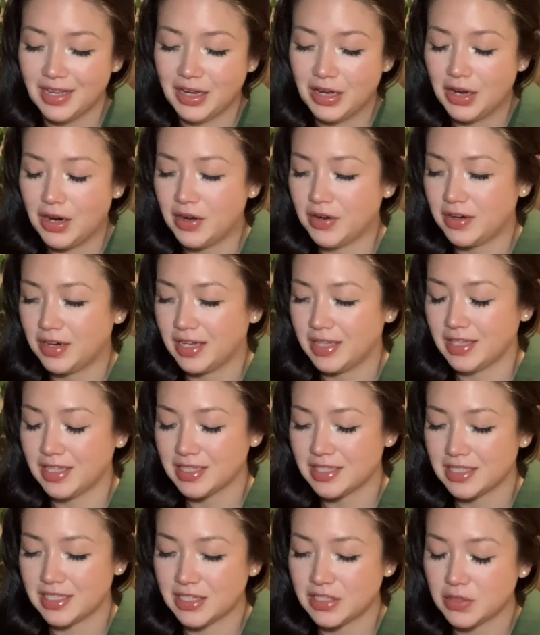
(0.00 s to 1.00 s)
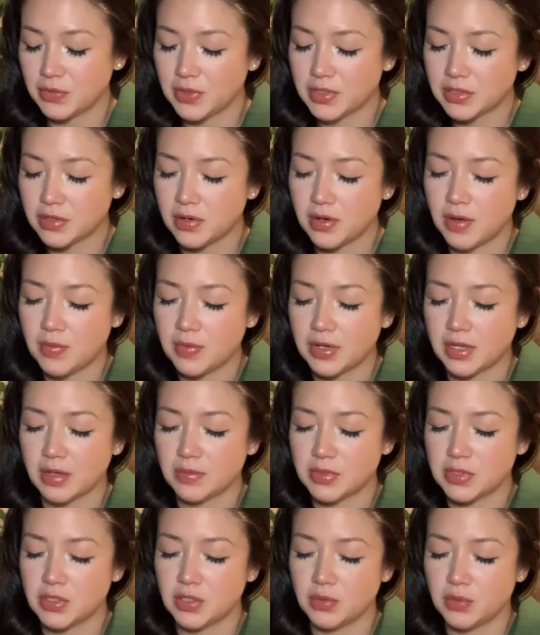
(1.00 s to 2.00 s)
All right, let's see. So what's going on when it
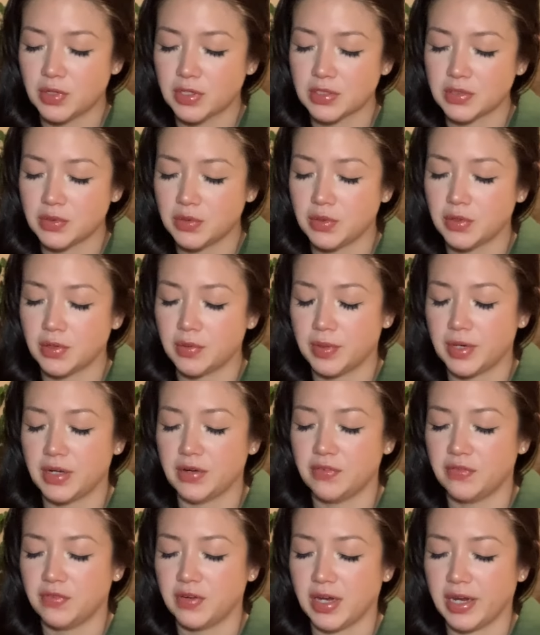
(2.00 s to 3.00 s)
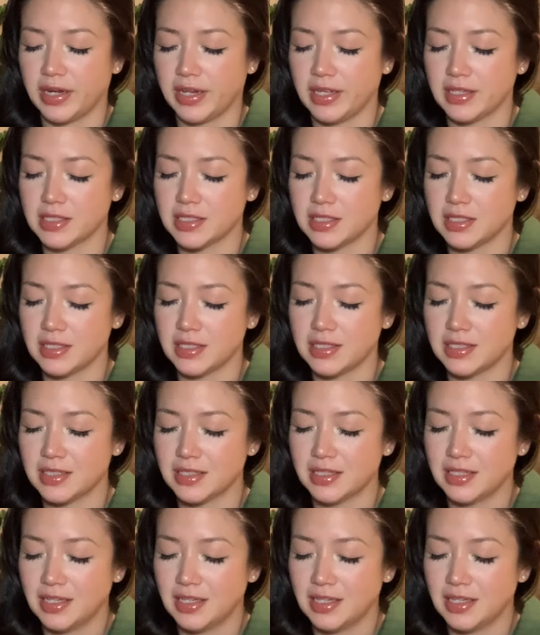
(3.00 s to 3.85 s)
comes to your work, school, career, and finances?